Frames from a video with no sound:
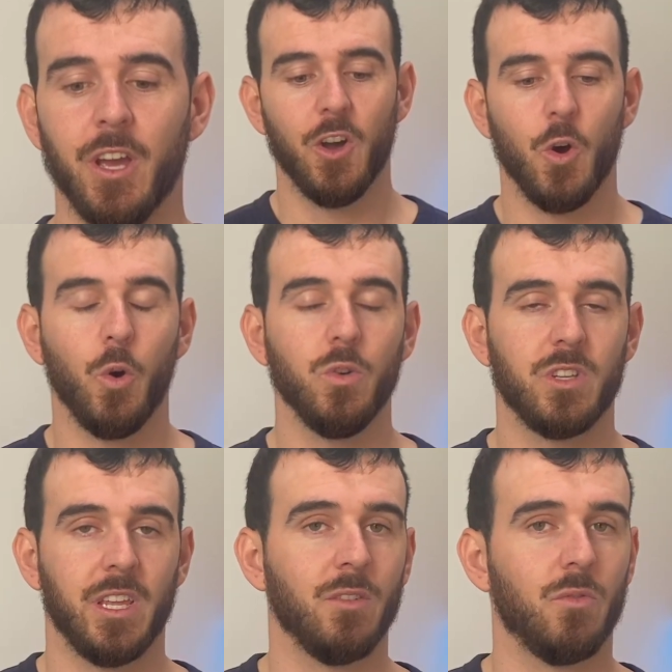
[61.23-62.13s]
who's
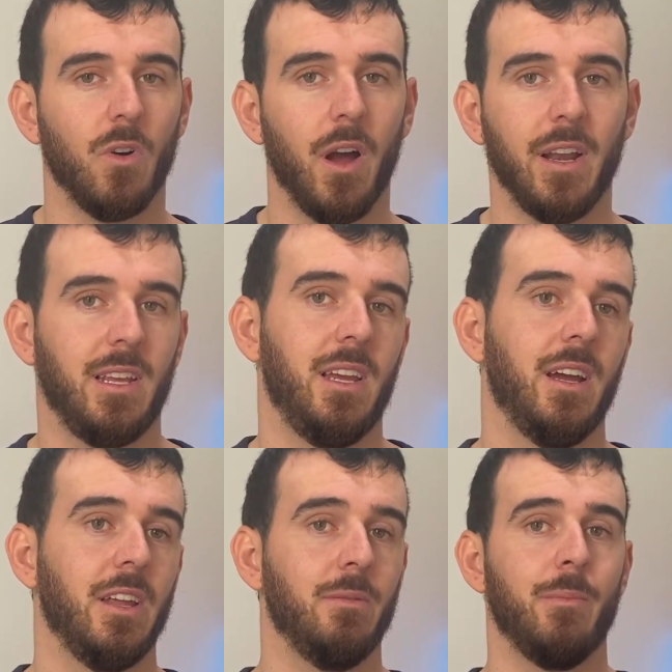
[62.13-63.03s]
in the right
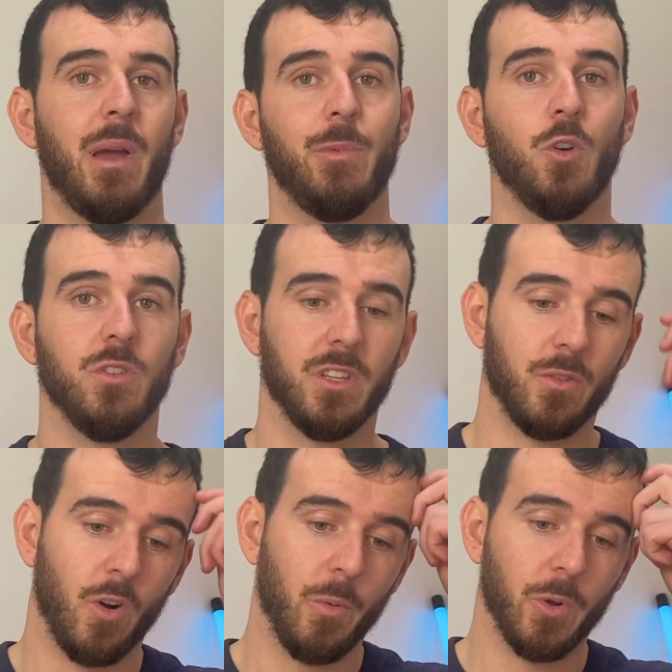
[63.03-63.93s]
here and maybe who's in
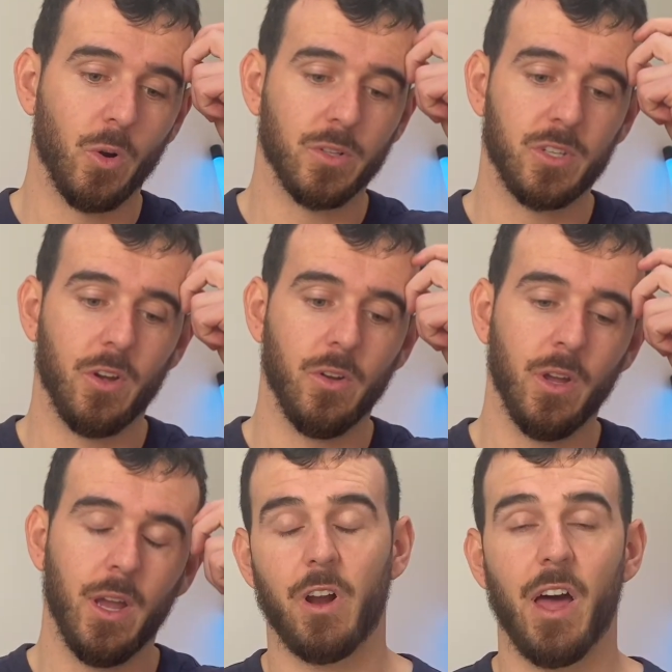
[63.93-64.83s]
the wrong, but also
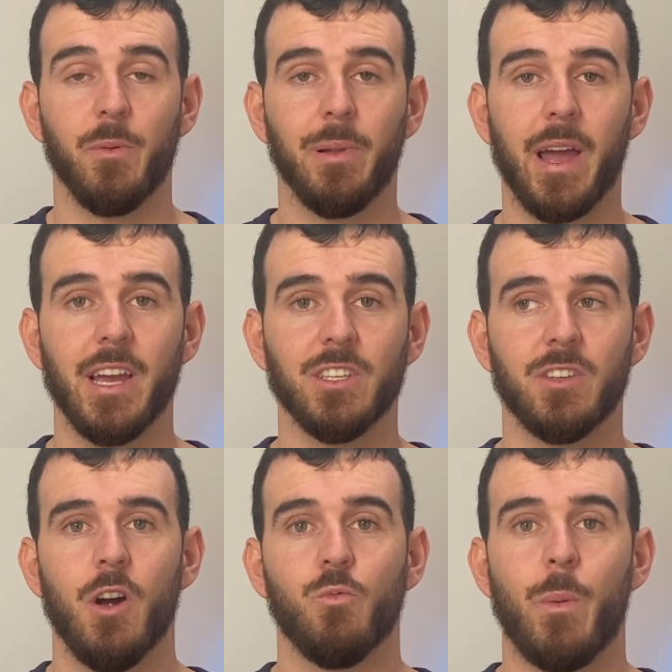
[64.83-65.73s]
are the
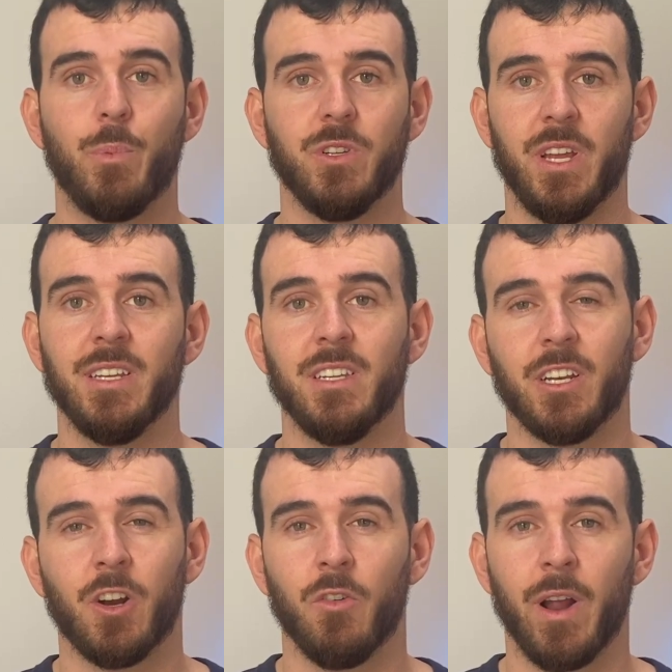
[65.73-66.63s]
players
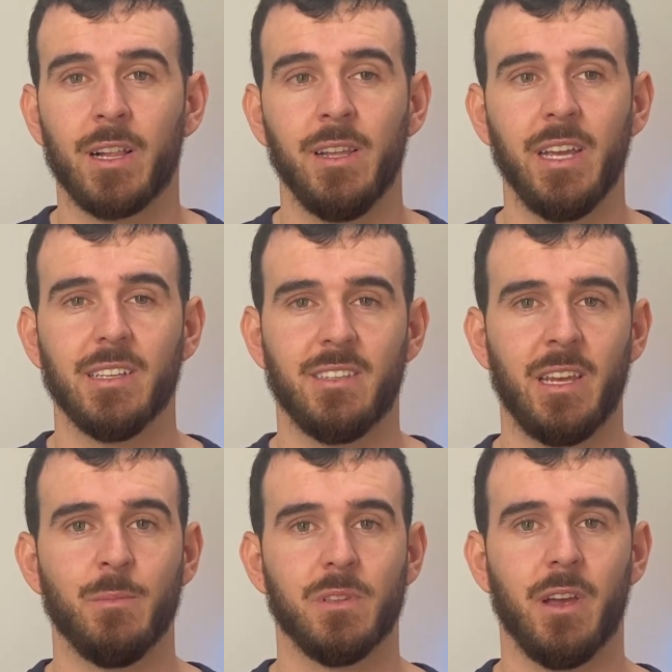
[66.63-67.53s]
represented correctly? It
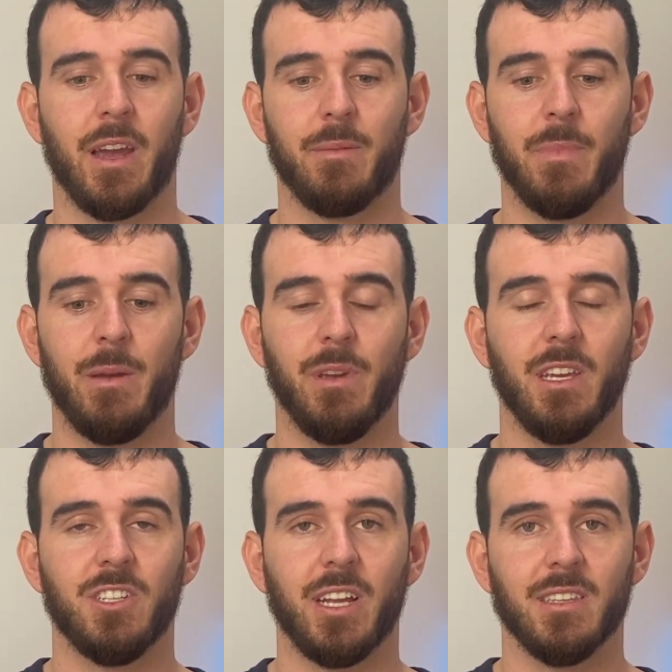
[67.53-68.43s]
seems like
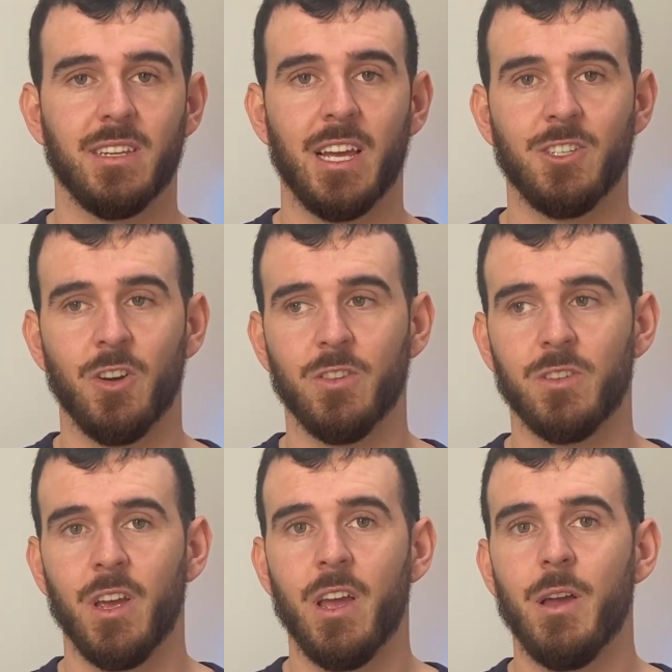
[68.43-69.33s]
maybe Jadon
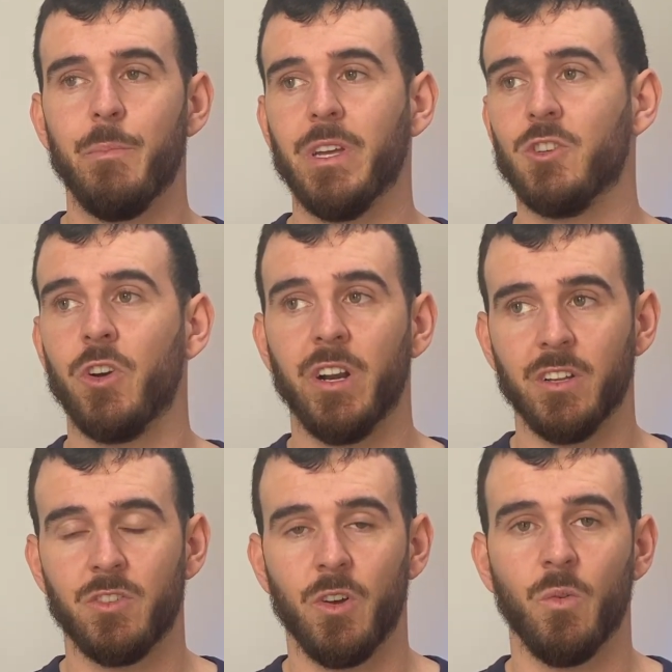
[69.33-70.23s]
Sancho's been treated
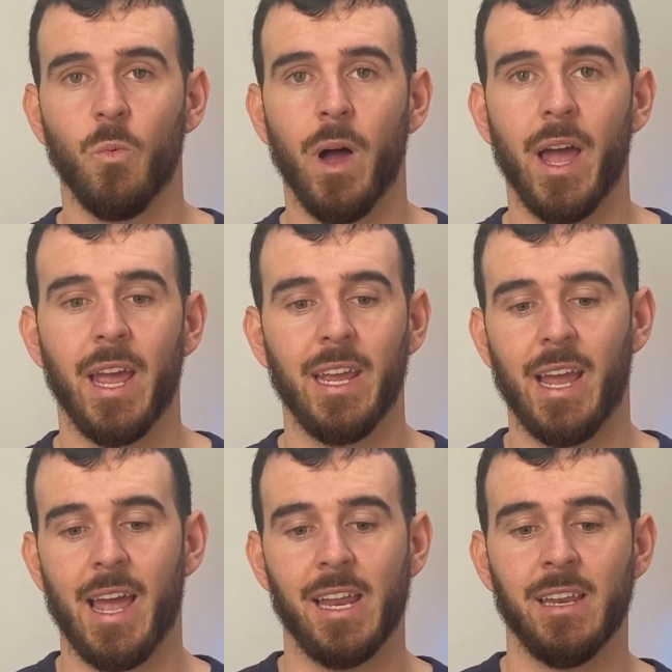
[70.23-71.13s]
a certain way,
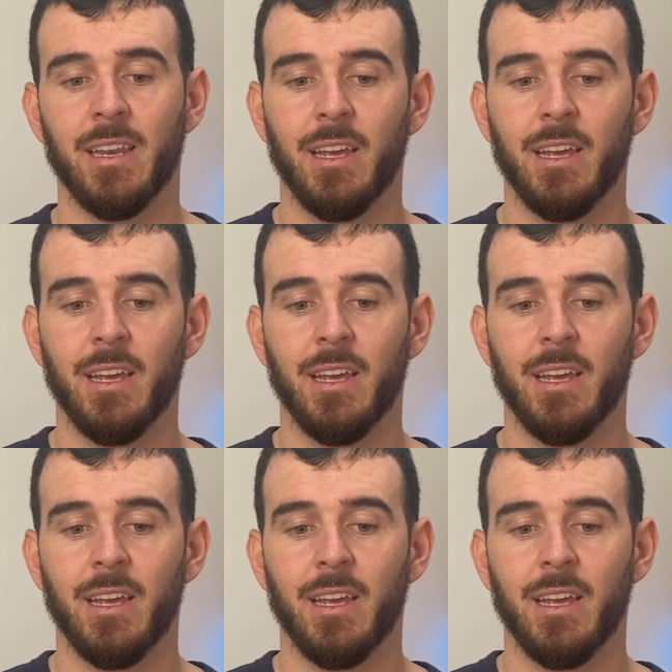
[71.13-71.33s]
and